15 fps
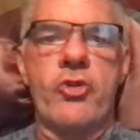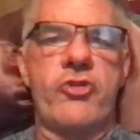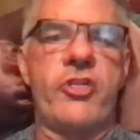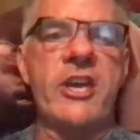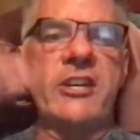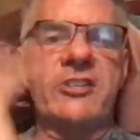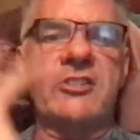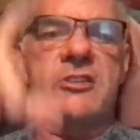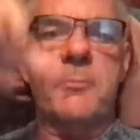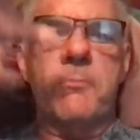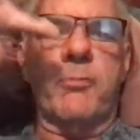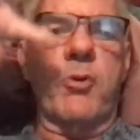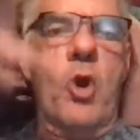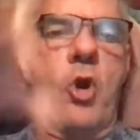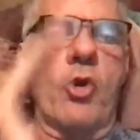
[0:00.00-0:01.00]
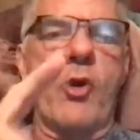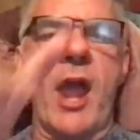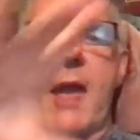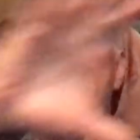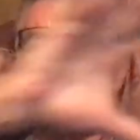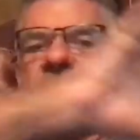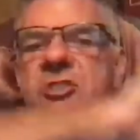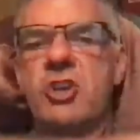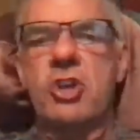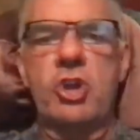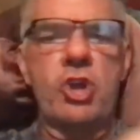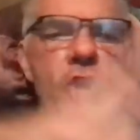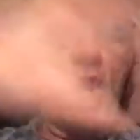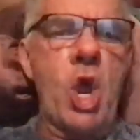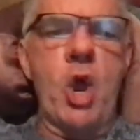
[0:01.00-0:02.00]
This program is
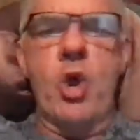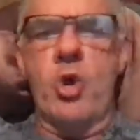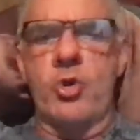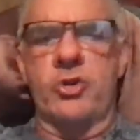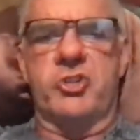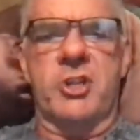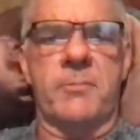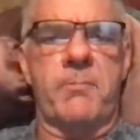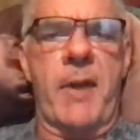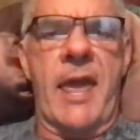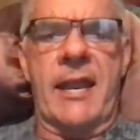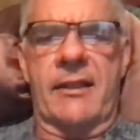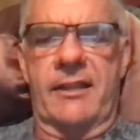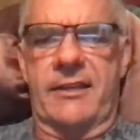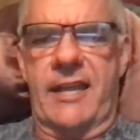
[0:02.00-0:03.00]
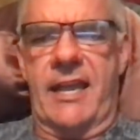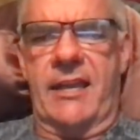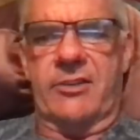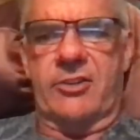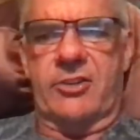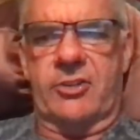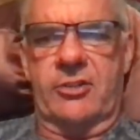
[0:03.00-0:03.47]
huge in Bangladesh